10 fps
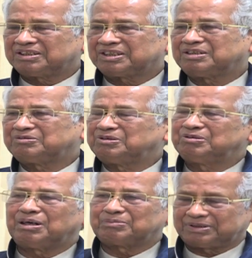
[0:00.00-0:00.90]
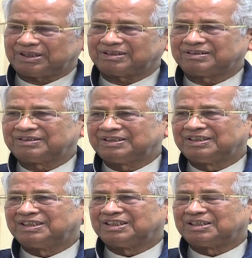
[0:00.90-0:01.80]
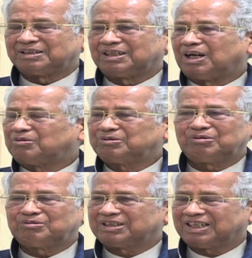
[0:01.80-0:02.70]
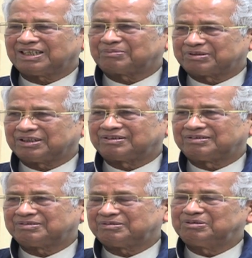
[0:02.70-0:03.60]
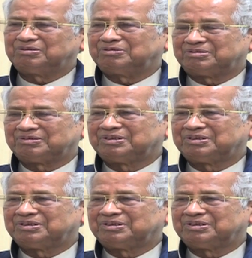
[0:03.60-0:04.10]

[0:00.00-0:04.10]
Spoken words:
stage we do upset. Now we don't get upset, we know.